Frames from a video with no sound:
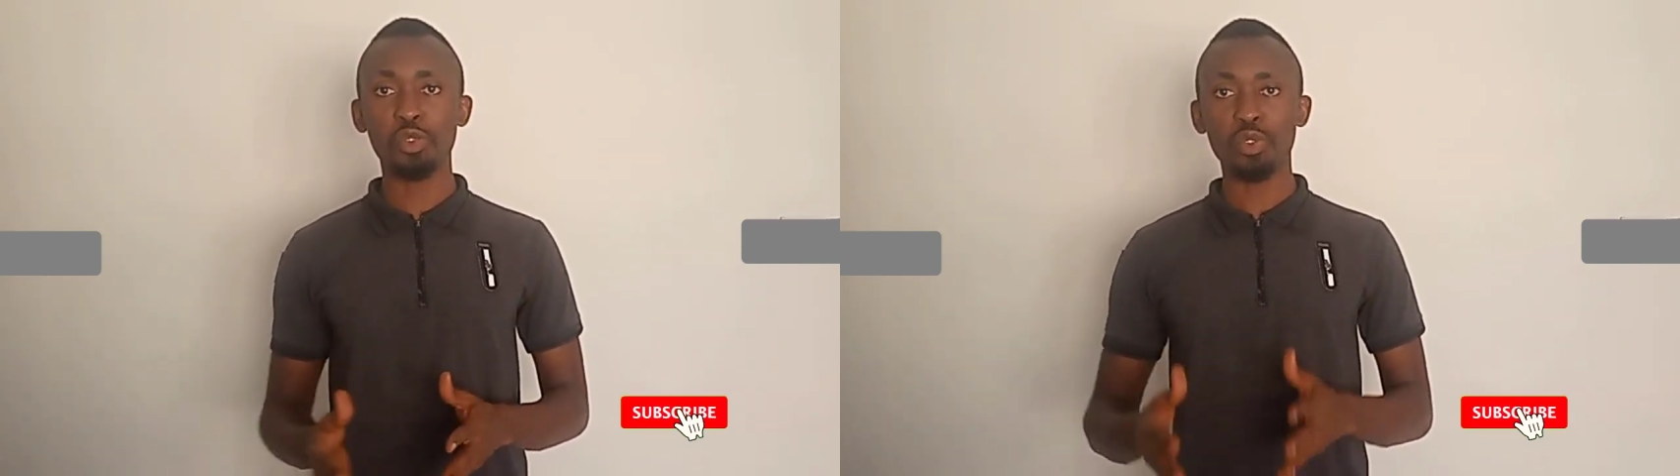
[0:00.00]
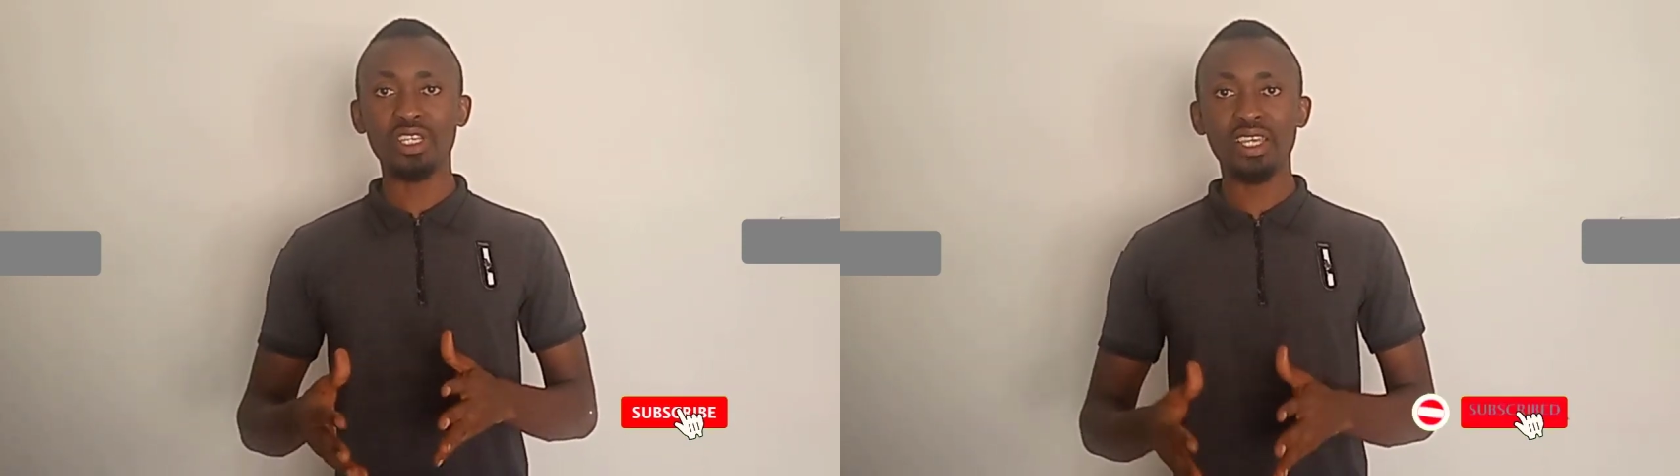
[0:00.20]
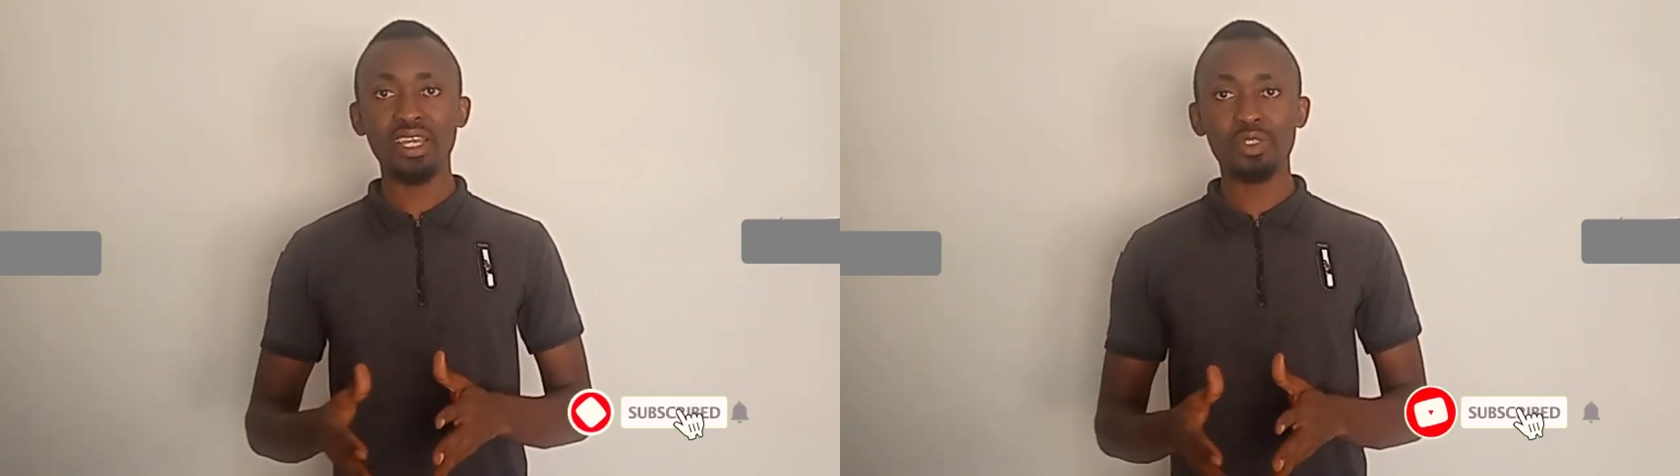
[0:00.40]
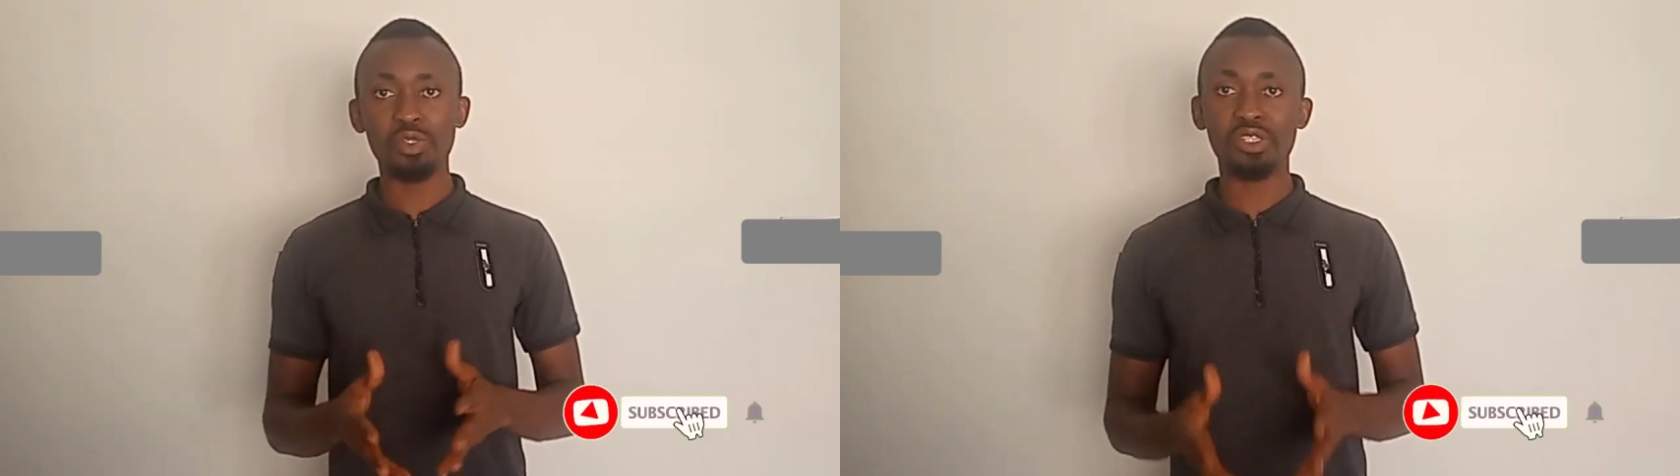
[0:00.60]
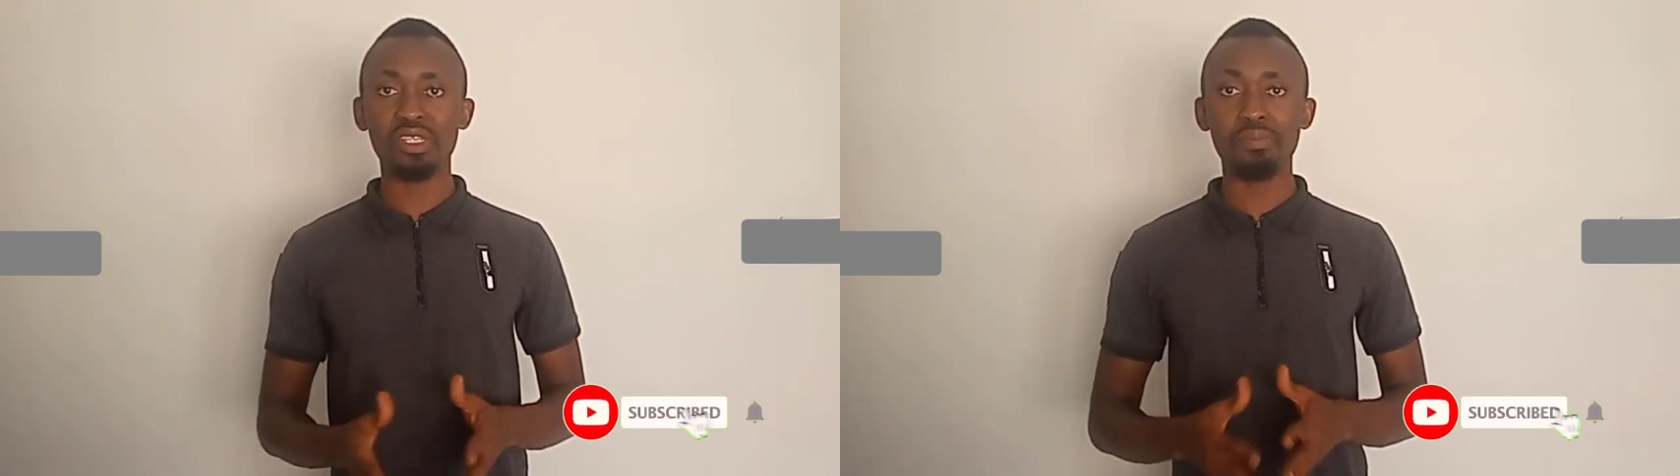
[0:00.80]
so you get
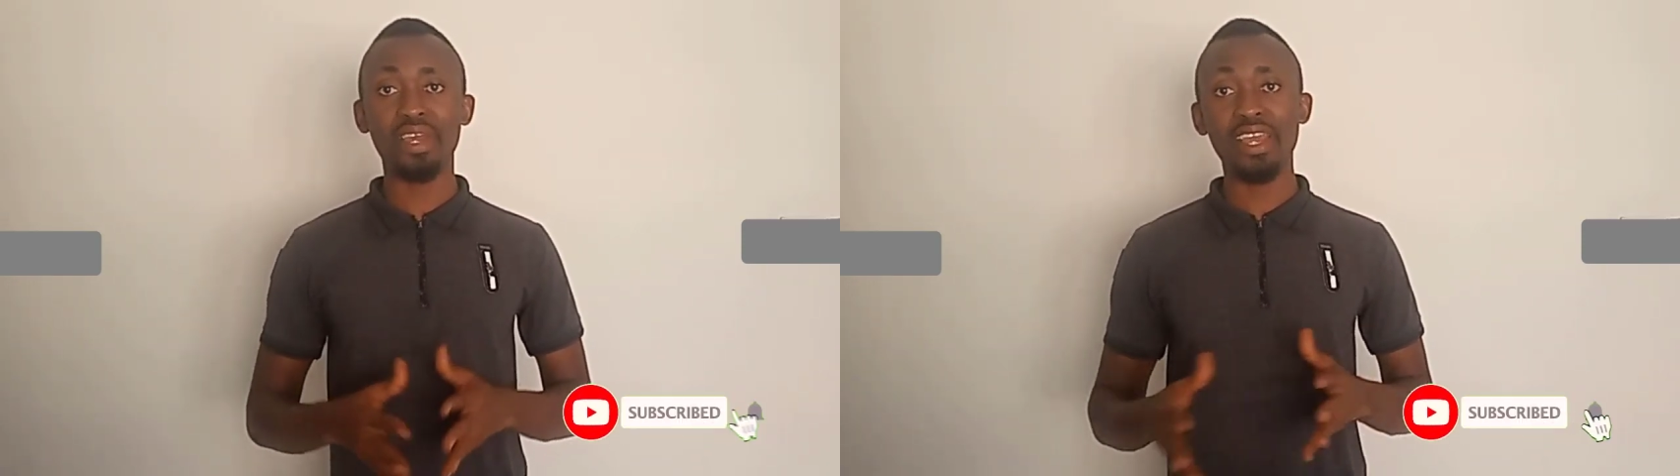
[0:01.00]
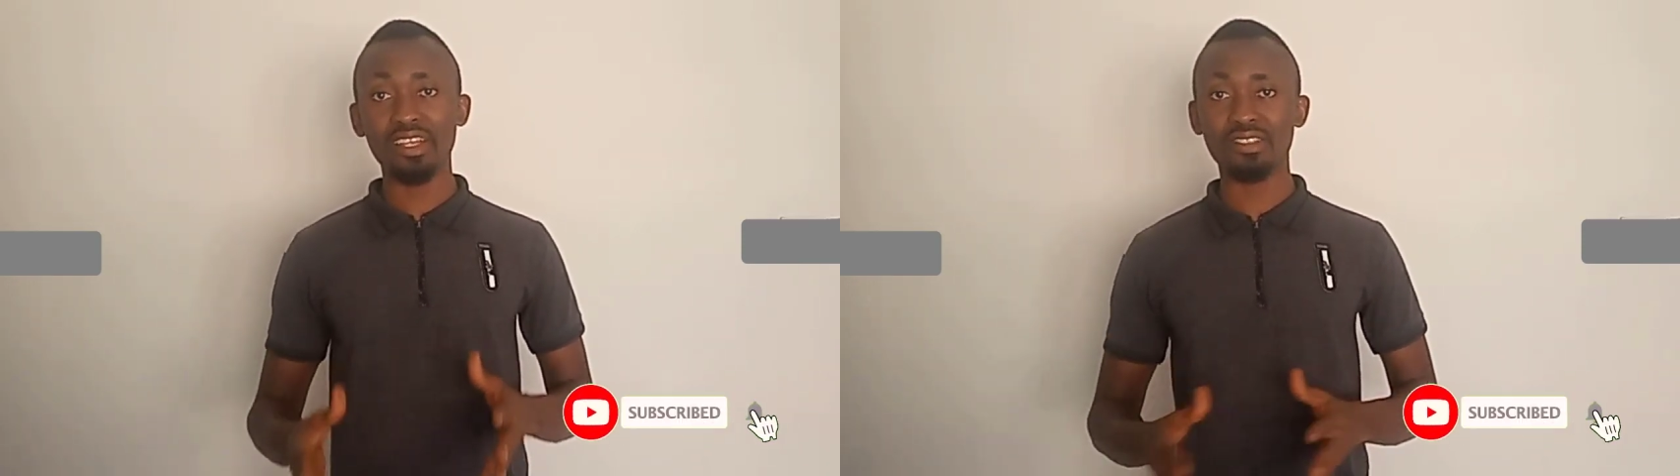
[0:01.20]
to see my